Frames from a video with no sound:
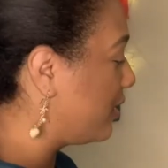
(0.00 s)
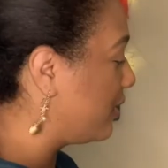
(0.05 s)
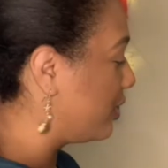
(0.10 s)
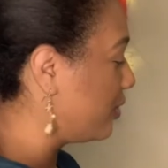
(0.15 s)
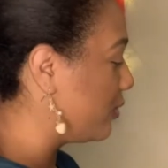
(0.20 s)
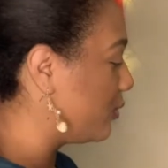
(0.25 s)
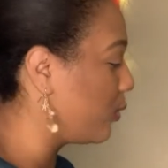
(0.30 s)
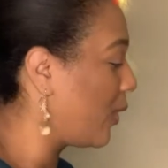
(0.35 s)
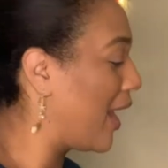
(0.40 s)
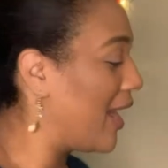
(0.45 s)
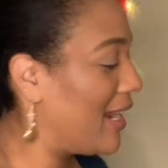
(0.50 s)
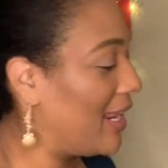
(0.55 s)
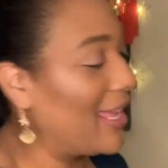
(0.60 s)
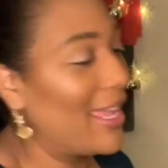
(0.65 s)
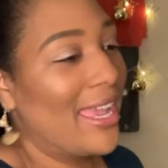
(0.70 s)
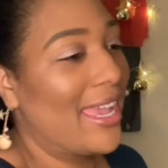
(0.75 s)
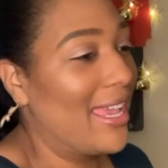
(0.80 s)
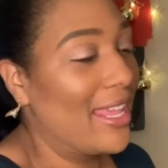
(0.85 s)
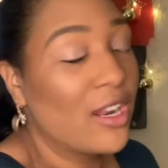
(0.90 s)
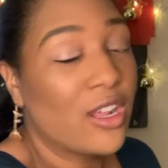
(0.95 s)
riding
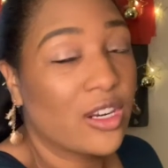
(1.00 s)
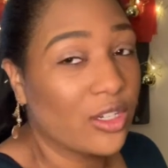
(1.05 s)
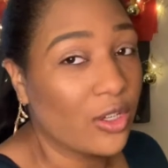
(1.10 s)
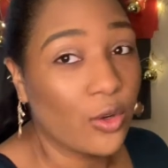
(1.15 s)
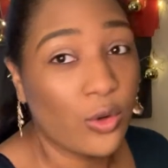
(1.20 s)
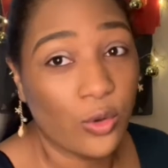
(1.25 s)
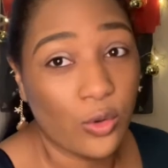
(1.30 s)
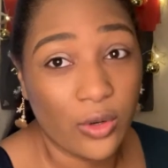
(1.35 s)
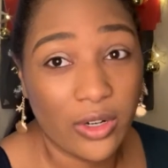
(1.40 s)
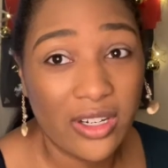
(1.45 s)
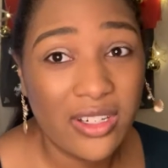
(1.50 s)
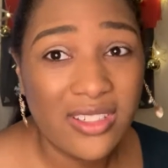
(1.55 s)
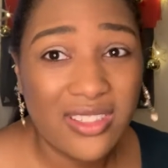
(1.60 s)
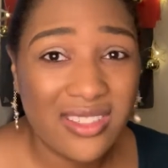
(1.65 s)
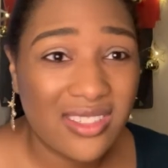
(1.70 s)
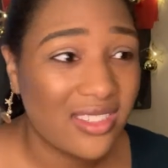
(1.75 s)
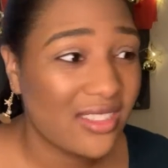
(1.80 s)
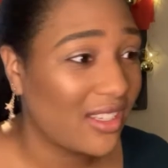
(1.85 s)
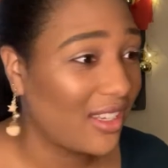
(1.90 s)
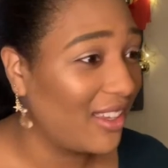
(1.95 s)
in on a
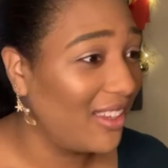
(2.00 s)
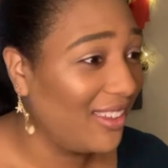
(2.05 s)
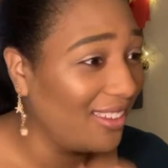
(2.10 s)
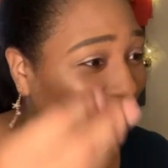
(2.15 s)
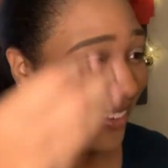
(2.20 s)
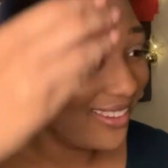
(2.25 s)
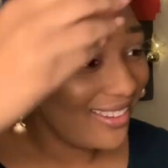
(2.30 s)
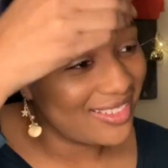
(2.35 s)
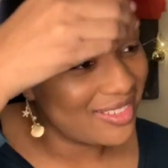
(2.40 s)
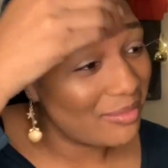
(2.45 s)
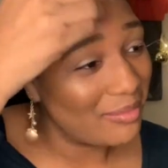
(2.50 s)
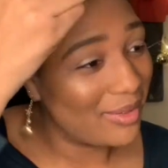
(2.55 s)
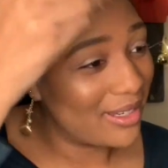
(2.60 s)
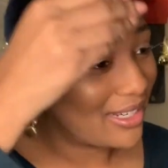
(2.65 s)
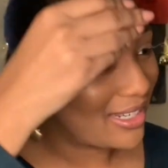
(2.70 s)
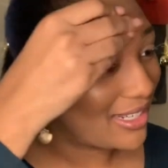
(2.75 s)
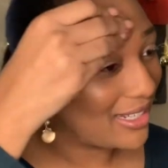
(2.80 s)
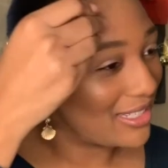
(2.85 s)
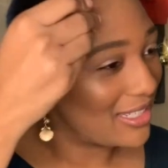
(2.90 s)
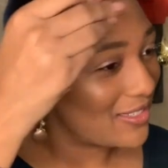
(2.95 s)
horse. But
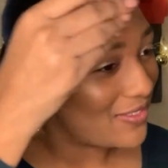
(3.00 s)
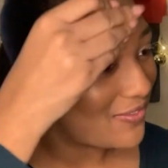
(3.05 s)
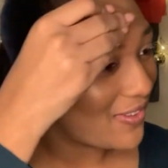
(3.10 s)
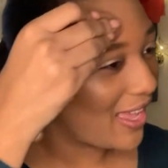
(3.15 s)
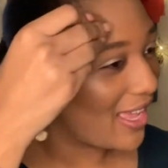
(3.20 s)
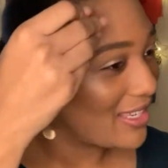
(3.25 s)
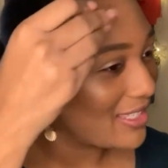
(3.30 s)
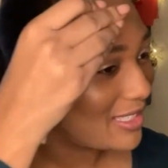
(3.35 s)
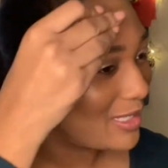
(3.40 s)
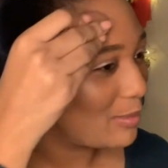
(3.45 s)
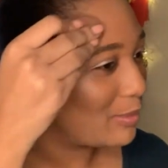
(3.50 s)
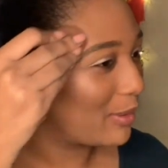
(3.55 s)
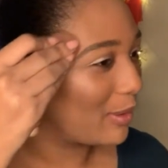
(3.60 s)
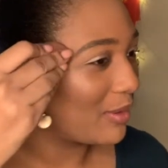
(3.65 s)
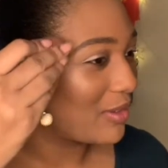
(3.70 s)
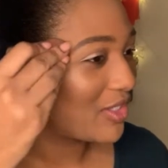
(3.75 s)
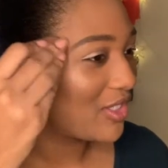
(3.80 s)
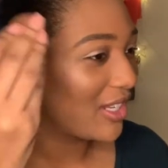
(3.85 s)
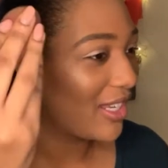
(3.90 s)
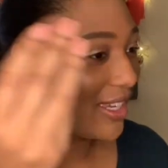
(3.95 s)
it is fast
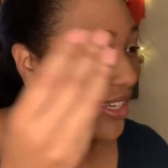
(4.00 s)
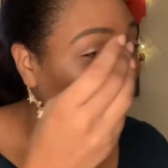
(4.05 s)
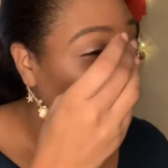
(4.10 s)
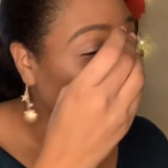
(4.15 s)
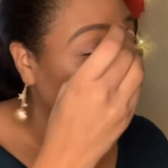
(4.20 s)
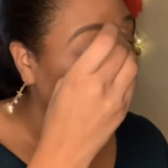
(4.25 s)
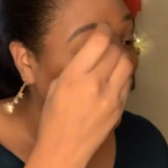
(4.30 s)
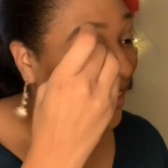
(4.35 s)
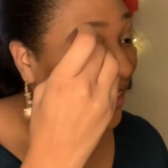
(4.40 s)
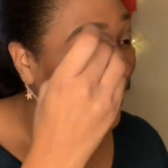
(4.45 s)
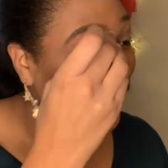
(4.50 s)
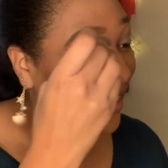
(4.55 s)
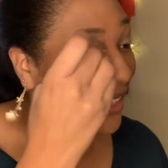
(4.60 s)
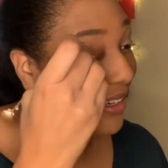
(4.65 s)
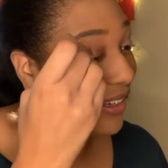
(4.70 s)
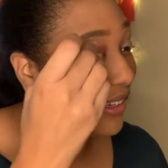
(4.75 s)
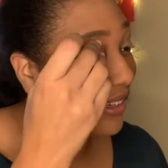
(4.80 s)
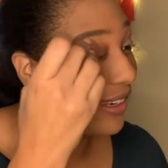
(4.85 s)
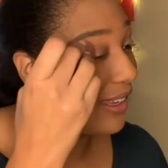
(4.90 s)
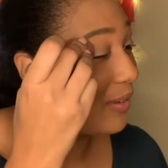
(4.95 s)
approaching
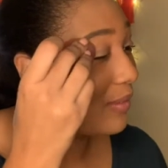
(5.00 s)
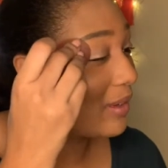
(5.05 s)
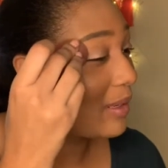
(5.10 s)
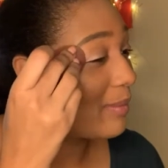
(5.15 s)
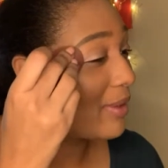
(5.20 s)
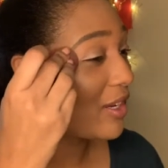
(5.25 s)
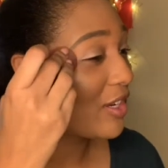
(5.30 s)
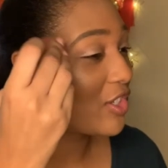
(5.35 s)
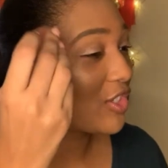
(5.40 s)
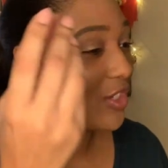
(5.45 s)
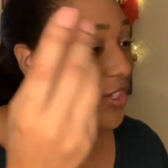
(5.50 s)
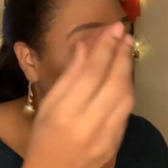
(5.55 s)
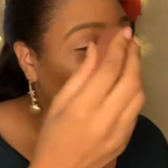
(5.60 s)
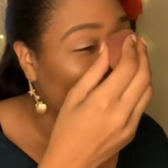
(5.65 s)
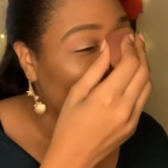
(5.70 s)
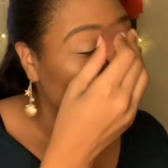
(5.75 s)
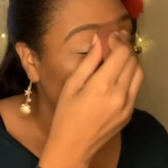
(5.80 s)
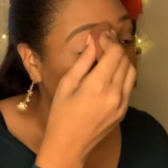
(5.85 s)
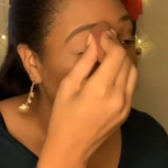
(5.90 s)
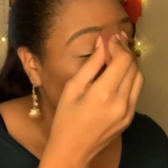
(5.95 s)
and I want to make sure that I
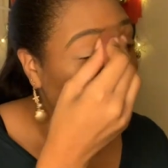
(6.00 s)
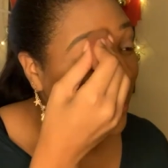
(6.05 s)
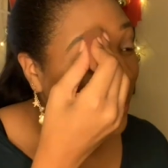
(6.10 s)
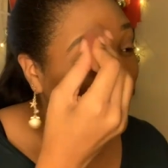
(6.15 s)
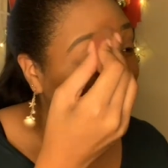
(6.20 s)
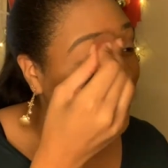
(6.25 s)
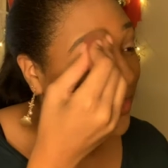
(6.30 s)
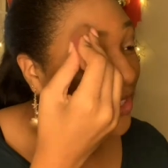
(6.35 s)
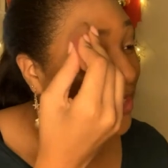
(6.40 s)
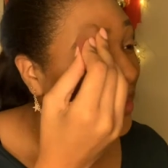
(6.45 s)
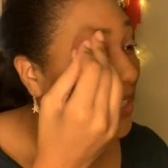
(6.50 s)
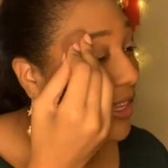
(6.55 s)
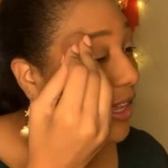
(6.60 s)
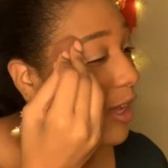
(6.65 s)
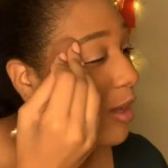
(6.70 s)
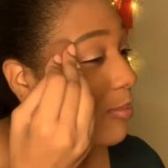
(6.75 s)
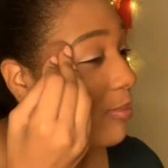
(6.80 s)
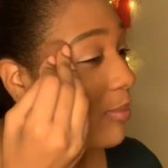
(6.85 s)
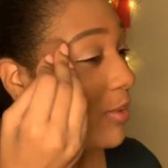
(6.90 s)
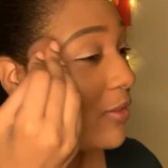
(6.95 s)
can mail everything
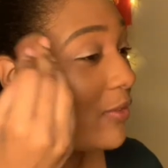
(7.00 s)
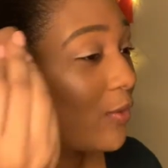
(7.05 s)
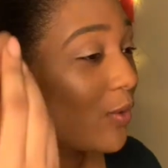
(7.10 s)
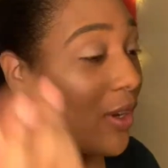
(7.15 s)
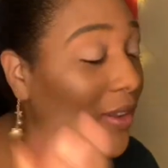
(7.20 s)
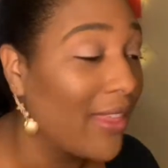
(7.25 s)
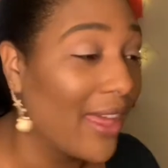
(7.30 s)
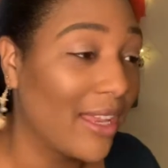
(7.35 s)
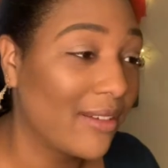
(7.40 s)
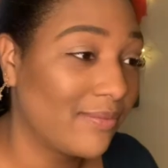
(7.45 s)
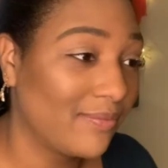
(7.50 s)
out before then.